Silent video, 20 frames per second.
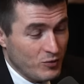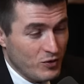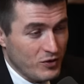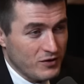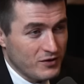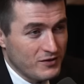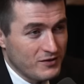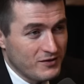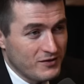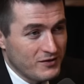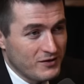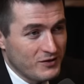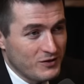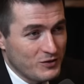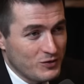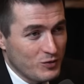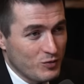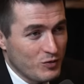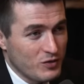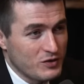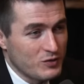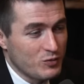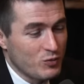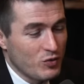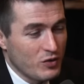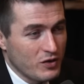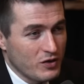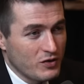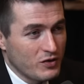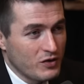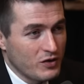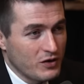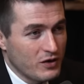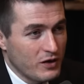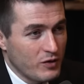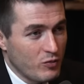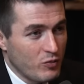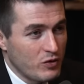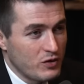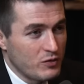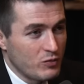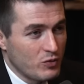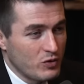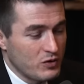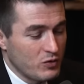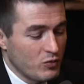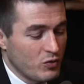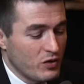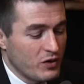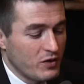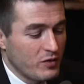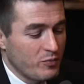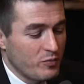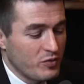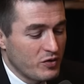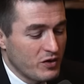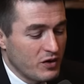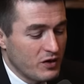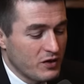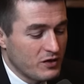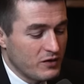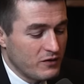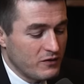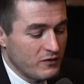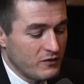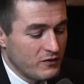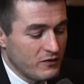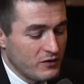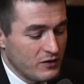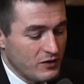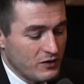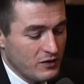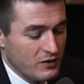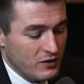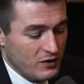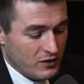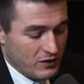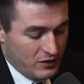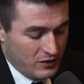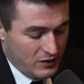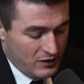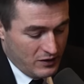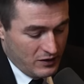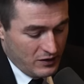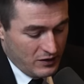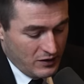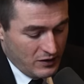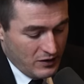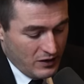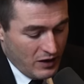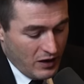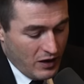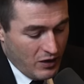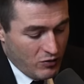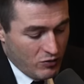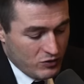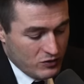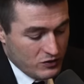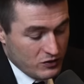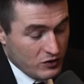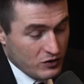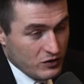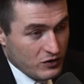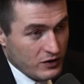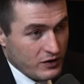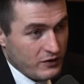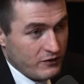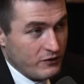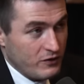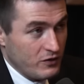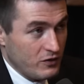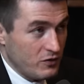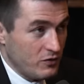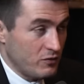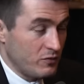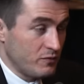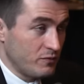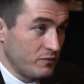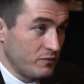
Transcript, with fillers: Work. So what's work look like? What are the productive hours look like for you?